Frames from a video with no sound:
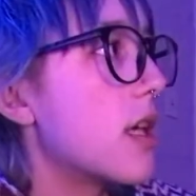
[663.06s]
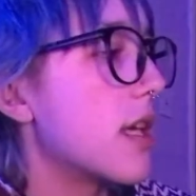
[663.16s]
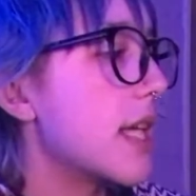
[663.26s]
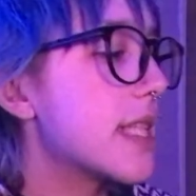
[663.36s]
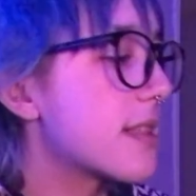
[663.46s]

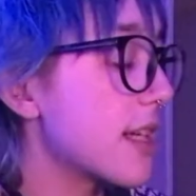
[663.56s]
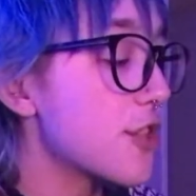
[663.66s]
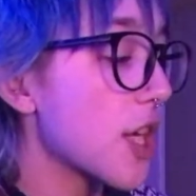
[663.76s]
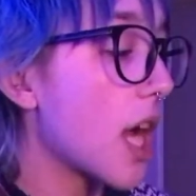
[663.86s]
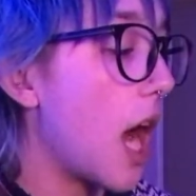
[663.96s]
It's such
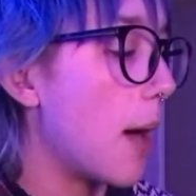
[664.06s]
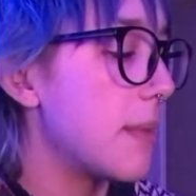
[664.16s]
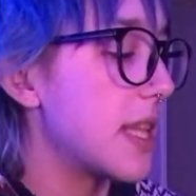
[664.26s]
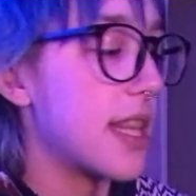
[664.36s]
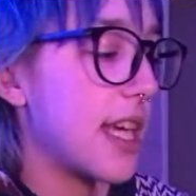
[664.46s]
a
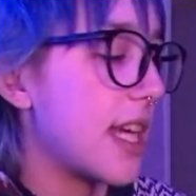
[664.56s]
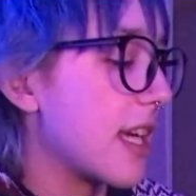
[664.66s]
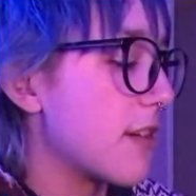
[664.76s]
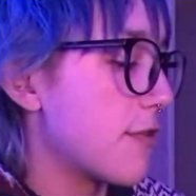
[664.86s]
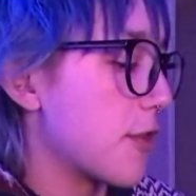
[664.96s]
common
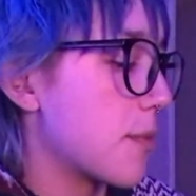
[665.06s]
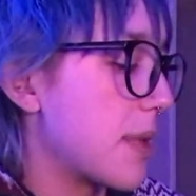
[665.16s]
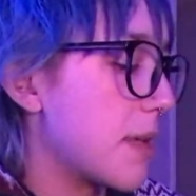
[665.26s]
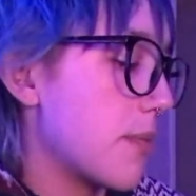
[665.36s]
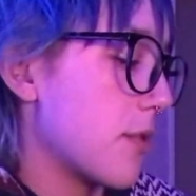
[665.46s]
thing for
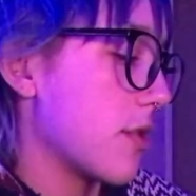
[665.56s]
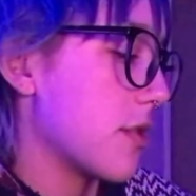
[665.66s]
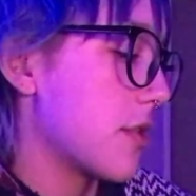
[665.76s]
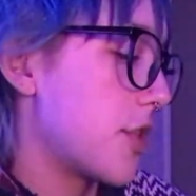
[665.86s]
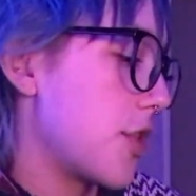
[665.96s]

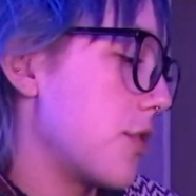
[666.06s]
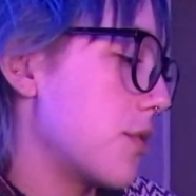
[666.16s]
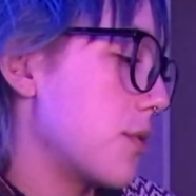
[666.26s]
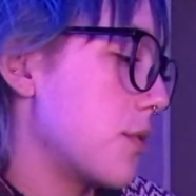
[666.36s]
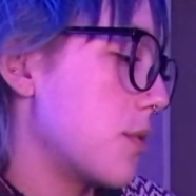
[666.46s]
people
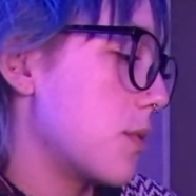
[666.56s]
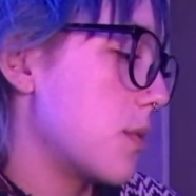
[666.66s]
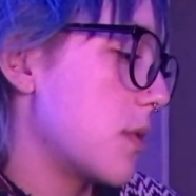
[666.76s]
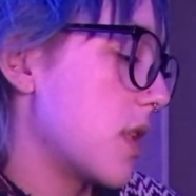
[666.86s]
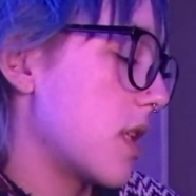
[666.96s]
to